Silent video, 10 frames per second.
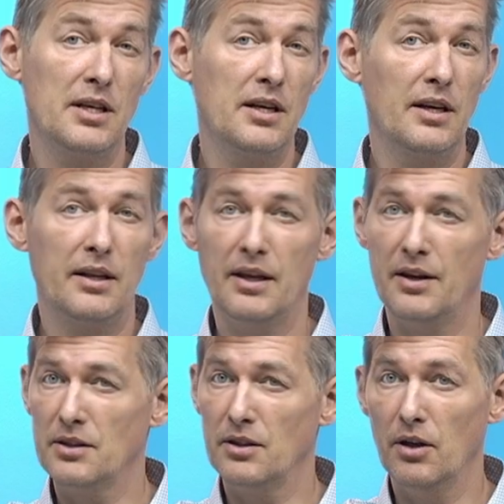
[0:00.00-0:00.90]
that
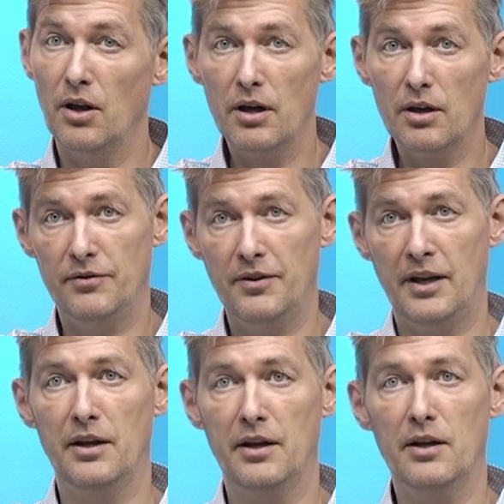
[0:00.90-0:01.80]
there's a lot of
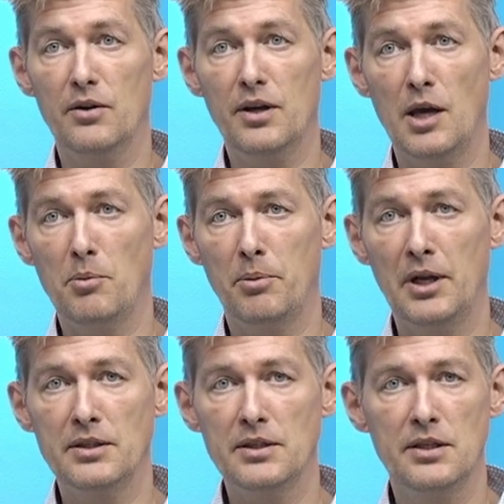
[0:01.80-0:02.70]
analytical
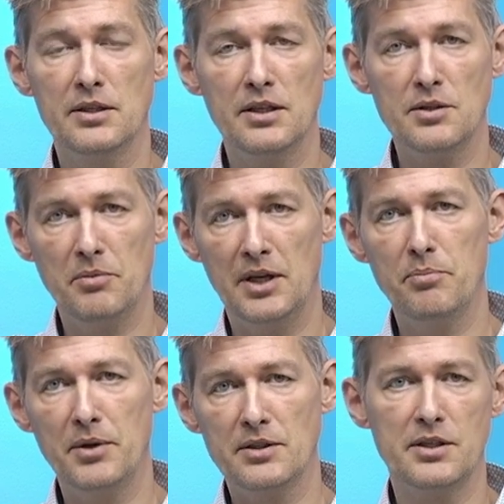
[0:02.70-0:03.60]
capabilities in
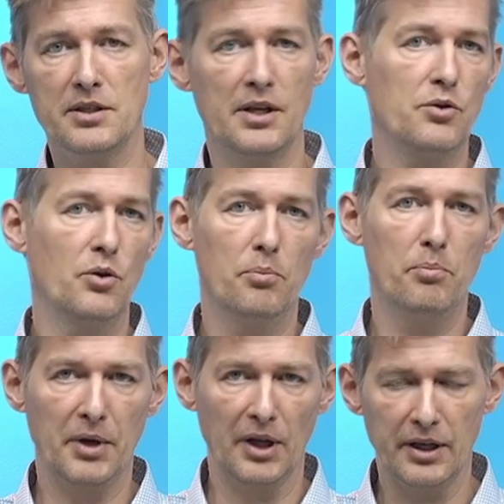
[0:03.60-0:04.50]
Business Central
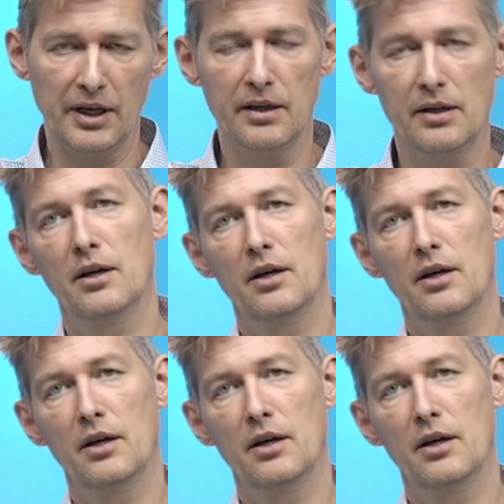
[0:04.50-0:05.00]
built in.